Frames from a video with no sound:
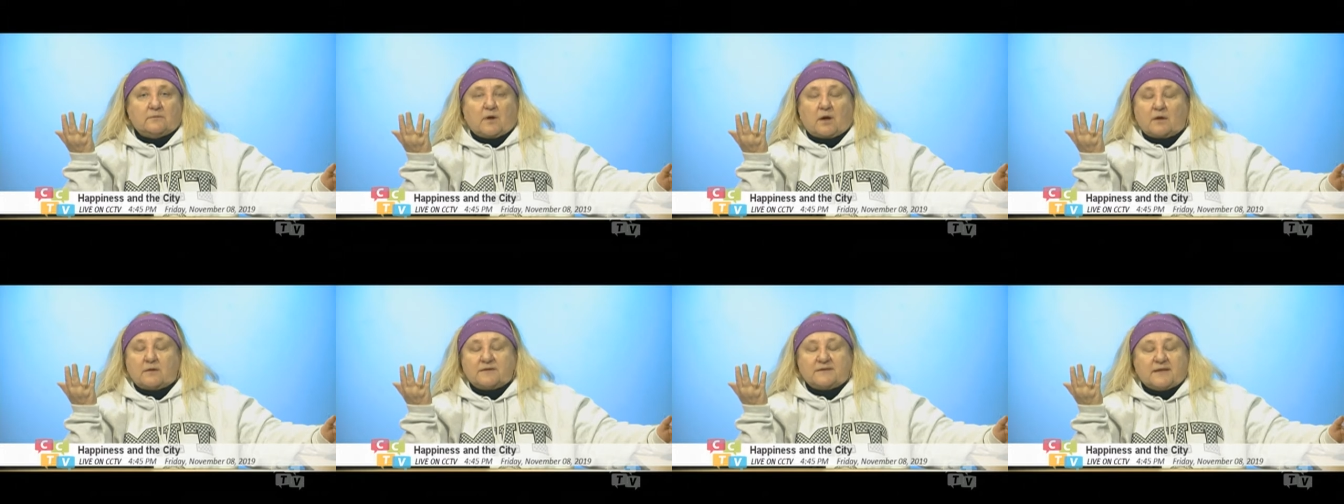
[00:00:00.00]

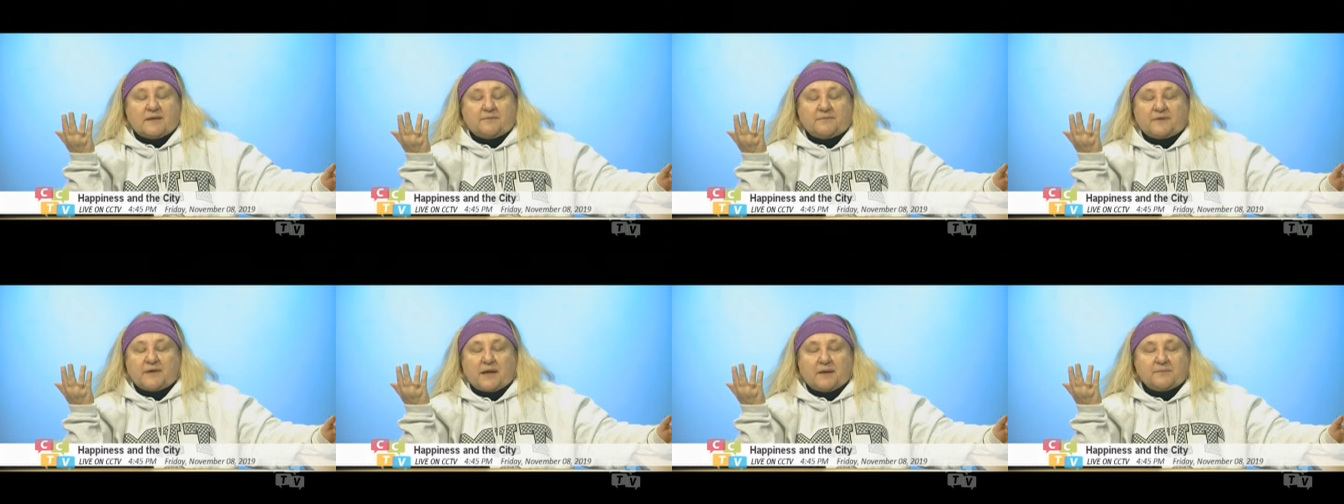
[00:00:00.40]

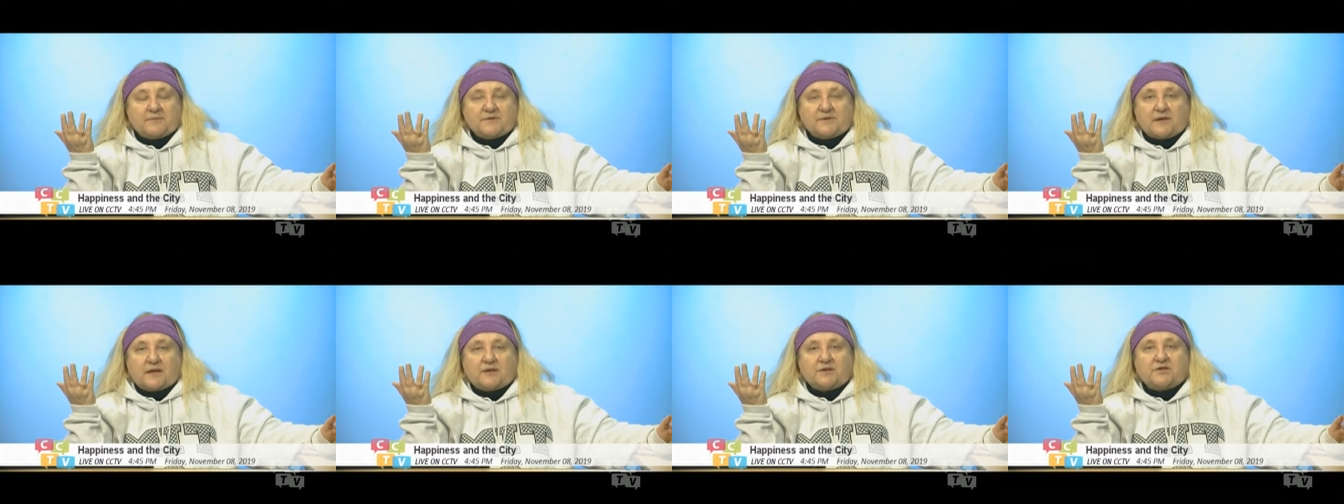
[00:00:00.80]

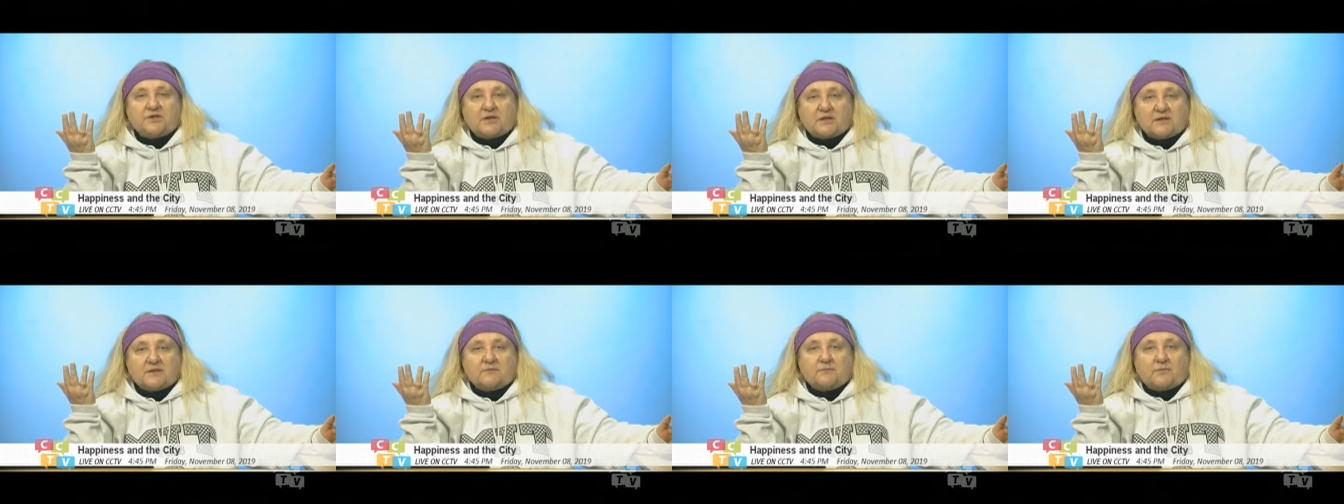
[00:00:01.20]
sometimes are
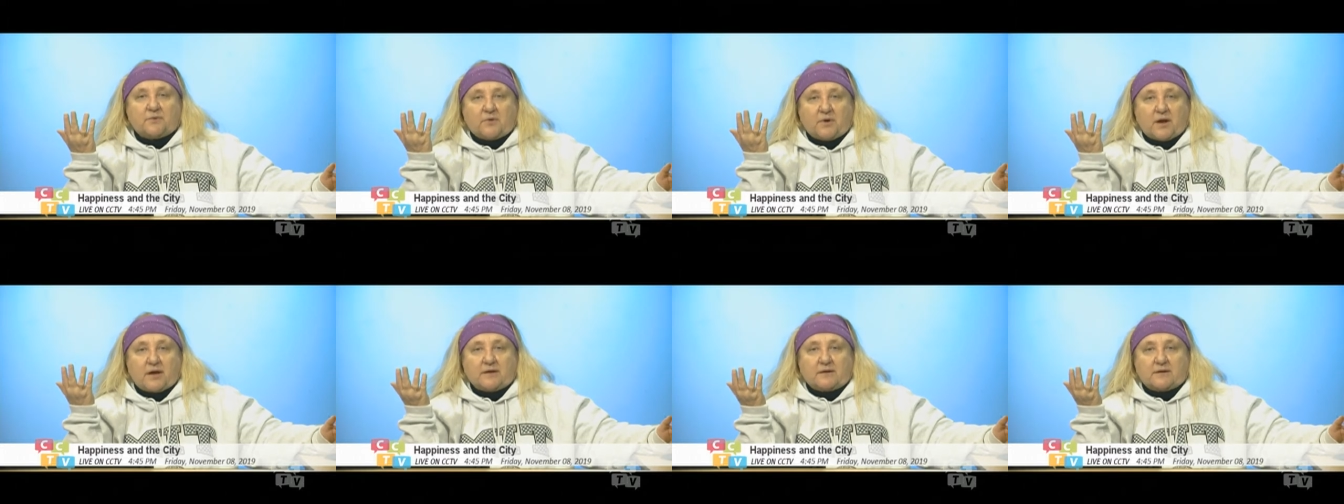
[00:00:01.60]
just
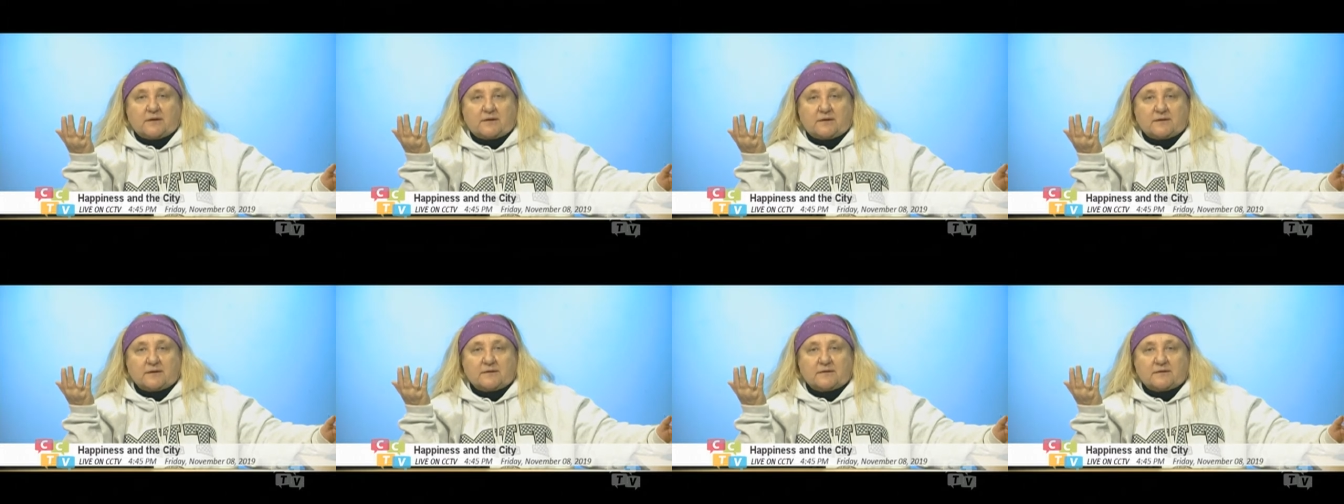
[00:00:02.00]

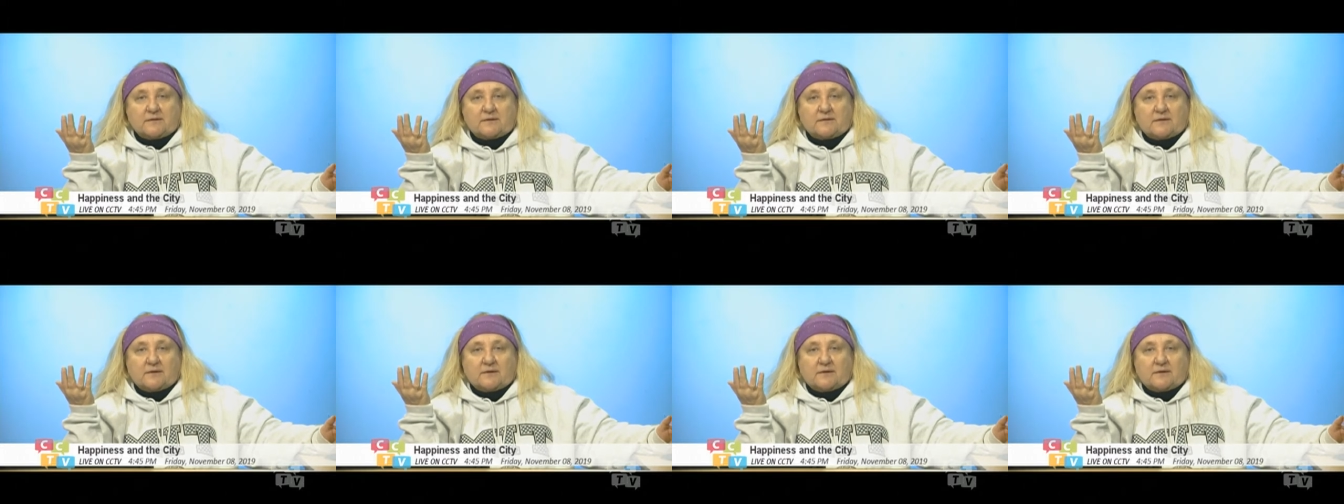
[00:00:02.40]
miraculous.